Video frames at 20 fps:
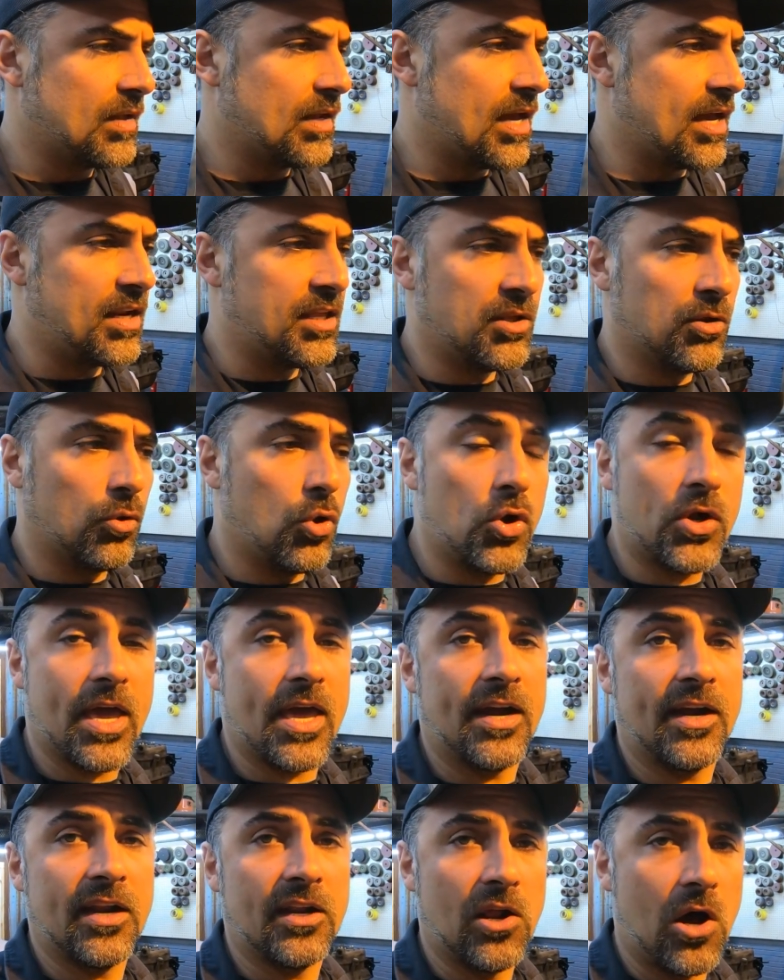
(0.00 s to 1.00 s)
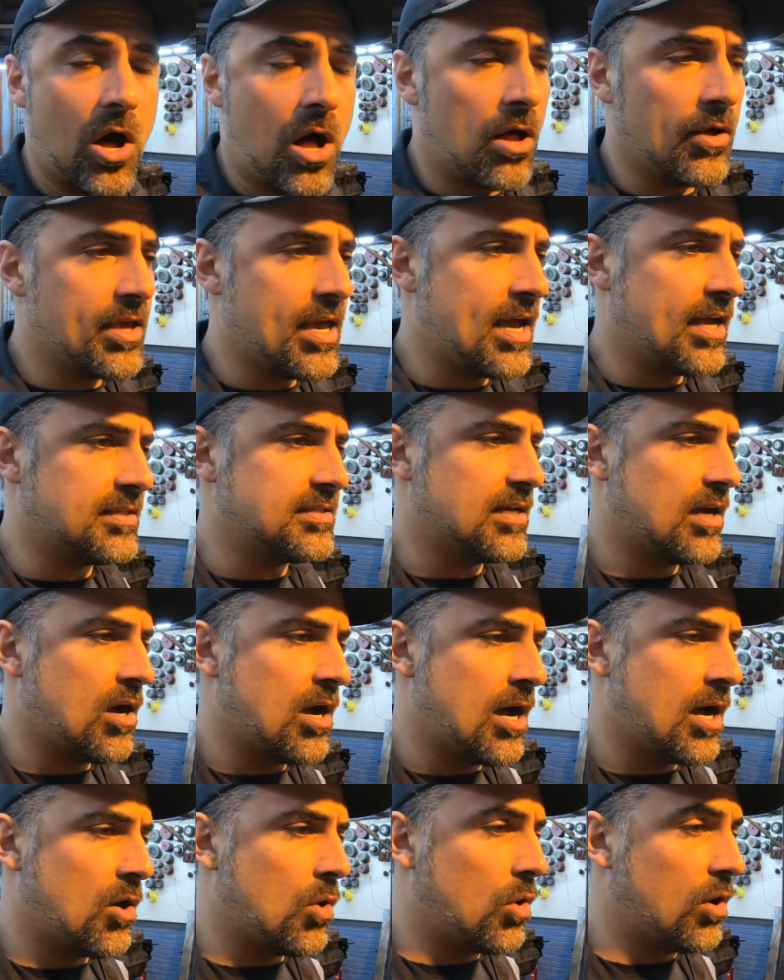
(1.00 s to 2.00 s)
I didn't look at it at all yet,
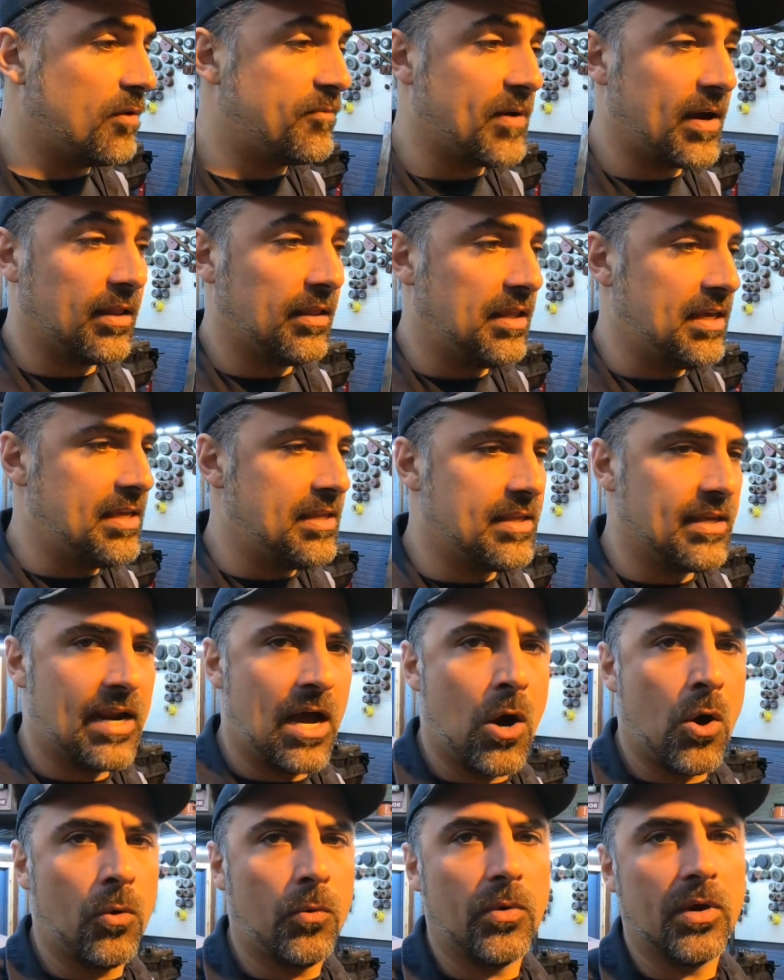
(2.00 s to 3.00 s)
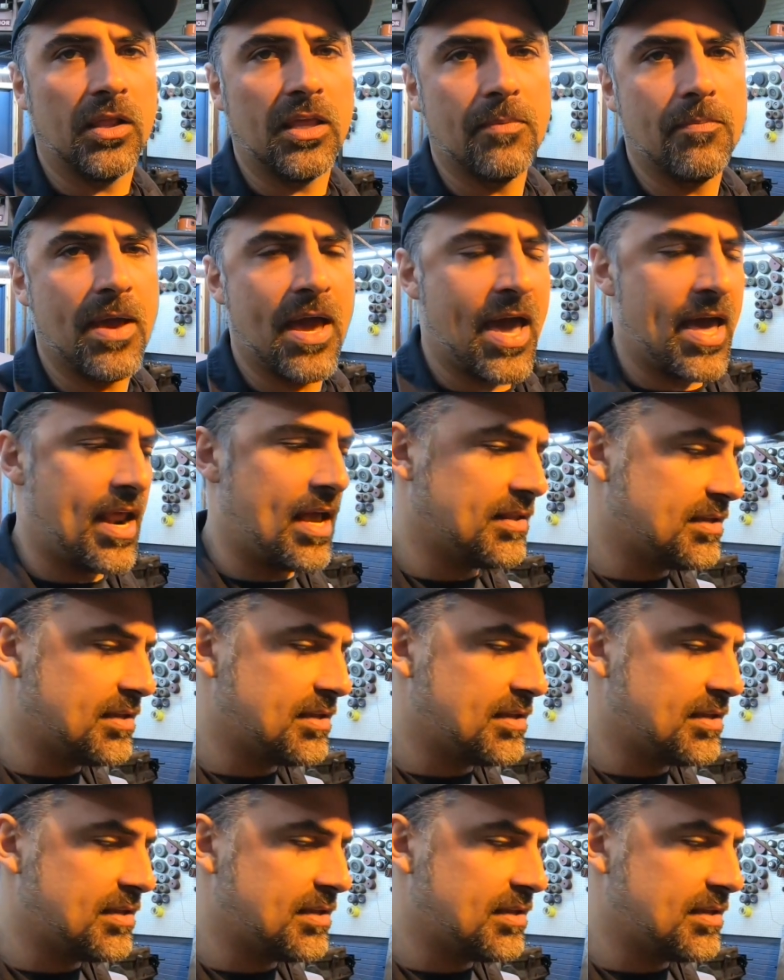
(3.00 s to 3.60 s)
or if I leaned it out really bad.